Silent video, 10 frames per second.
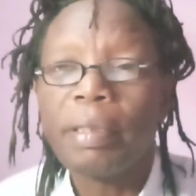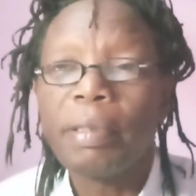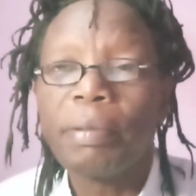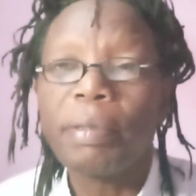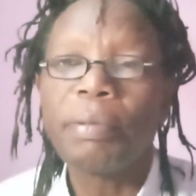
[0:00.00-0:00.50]

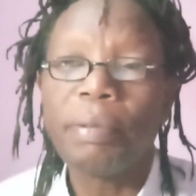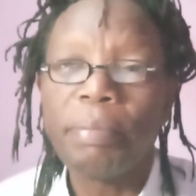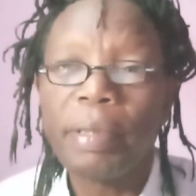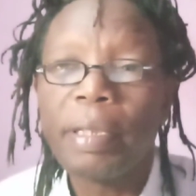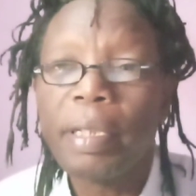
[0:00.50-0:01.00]
what will
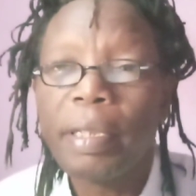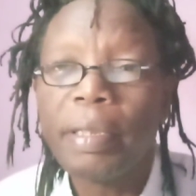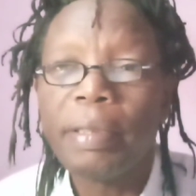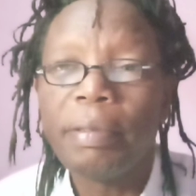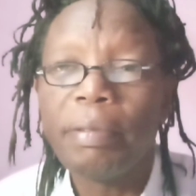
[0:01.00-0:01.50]
be there?
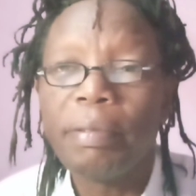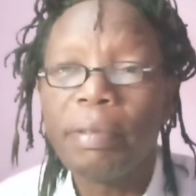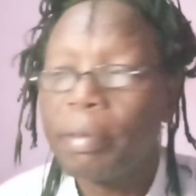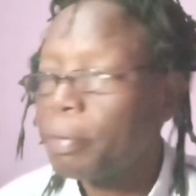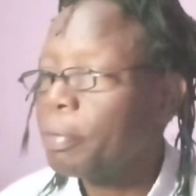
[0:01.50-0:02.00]

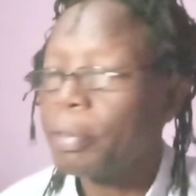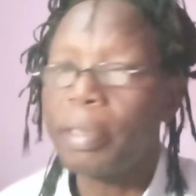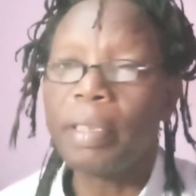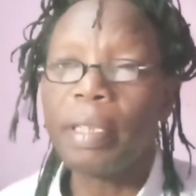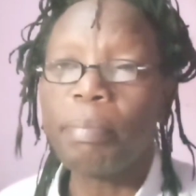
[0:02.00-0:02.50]
If you
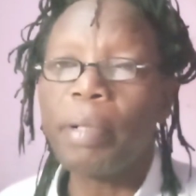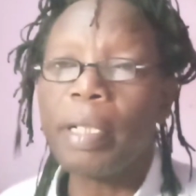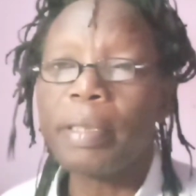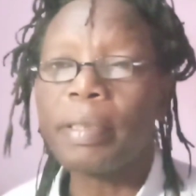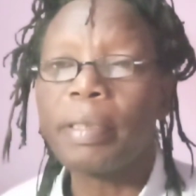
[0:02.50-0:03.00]
see the
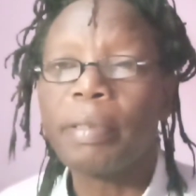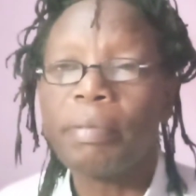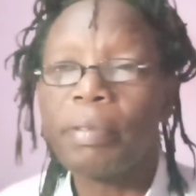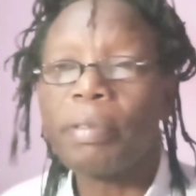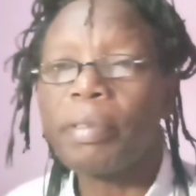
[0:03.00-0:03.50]
plants,
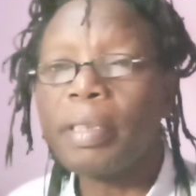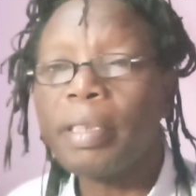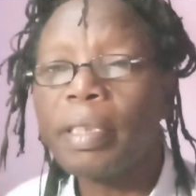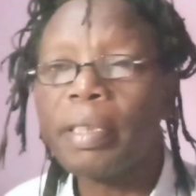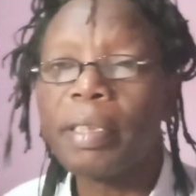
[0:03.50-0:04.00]

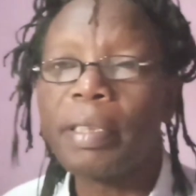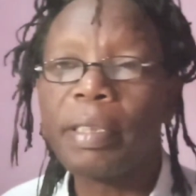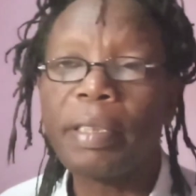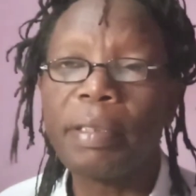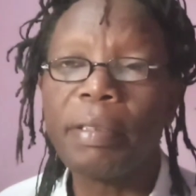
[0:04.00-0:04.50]
photosynthesis,